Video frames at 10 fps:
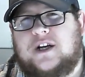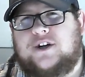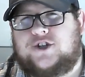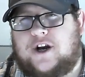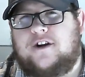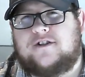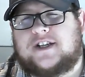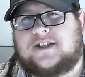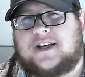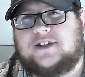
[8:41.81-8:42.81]
share your
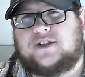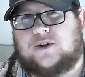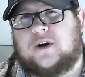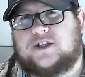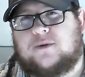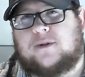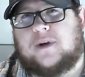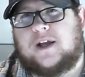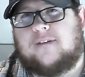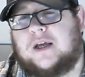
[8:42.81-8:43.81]
success stories with me.